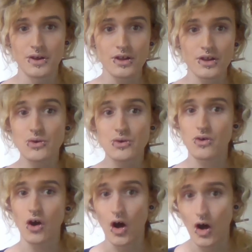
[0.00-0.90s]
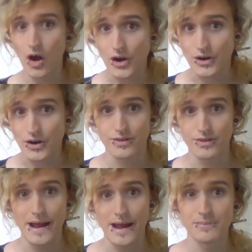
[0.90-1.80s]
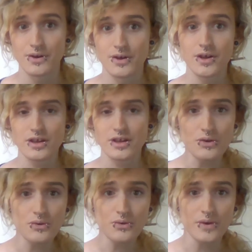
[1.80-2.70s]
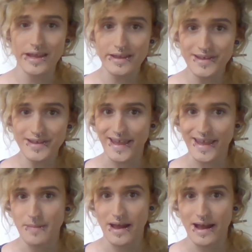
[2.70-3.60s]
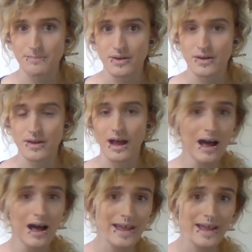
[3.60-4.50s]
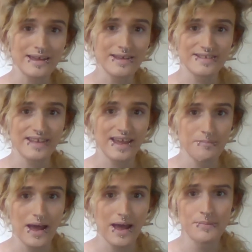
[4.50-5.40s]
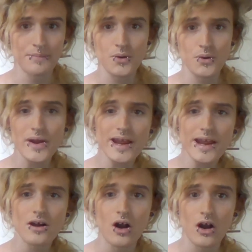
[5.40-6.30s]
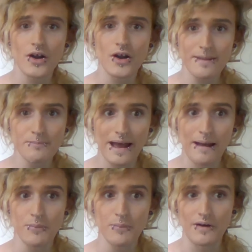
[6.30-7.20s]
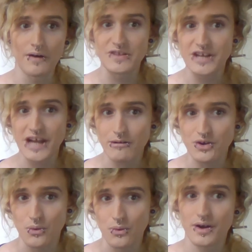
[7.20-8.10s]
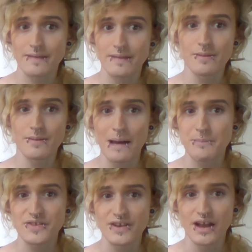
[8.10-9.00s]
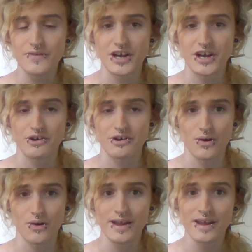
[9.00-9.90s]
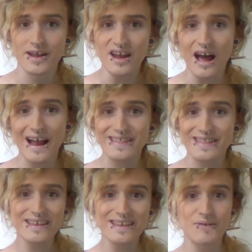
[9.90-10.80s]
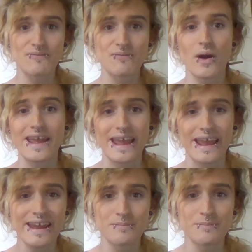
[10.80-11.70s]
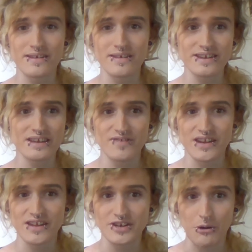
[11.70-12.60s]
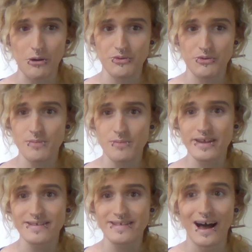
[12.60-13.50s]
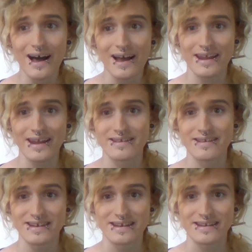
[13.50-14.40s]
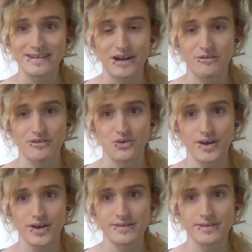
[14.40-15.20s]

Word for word: You are the map. You is a map. I is a map. We are a map of the territory, and the map is not the territory. I think therefore I am isn't even in the territory because I isn't in the territory.